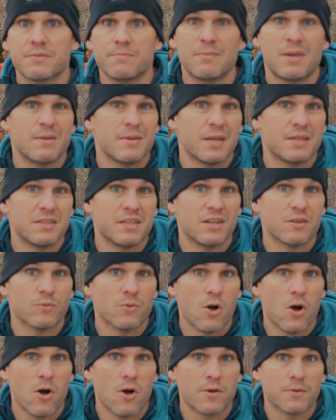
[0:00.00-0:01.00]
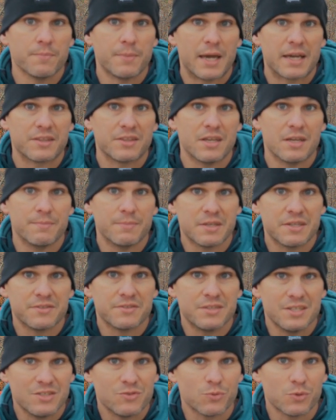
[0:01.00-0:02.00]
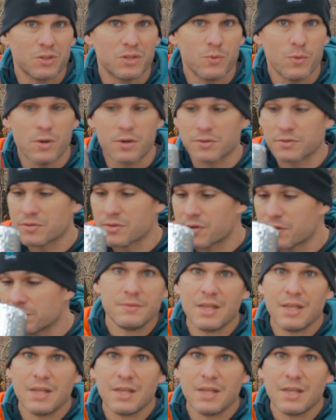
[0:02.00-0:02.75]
Maybe I did it wrong back then because this really worked.